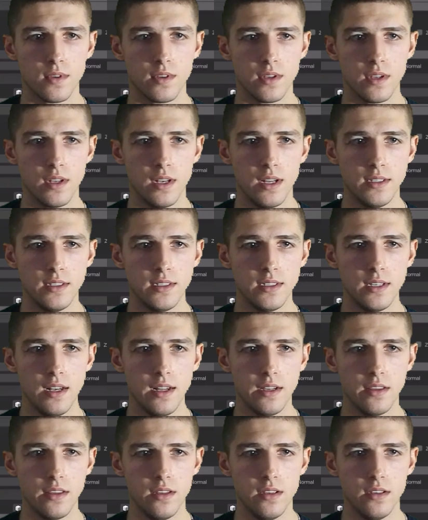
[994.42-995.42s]
let's
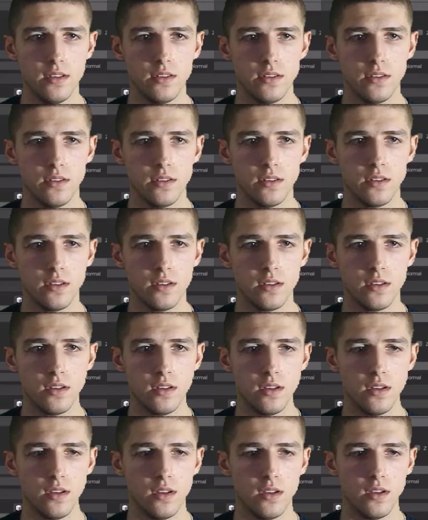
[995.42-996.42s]
select this
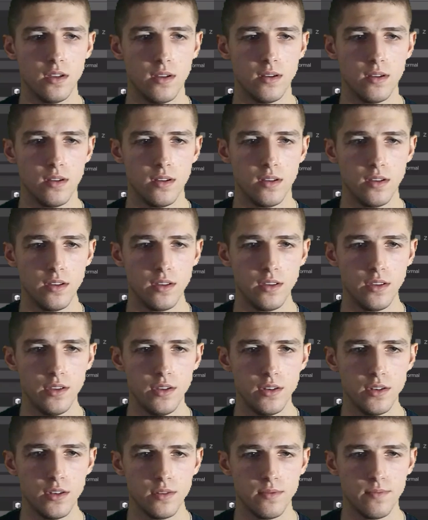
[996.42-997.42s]

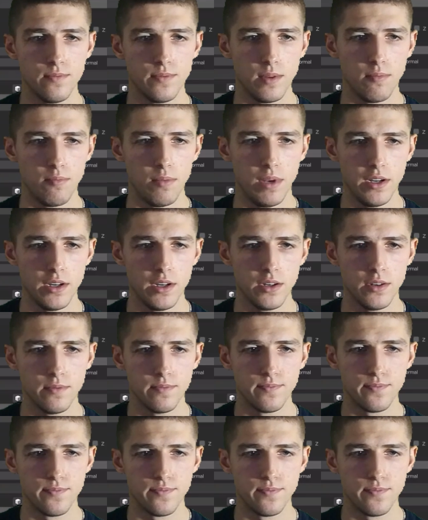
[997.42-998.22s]
here, the player,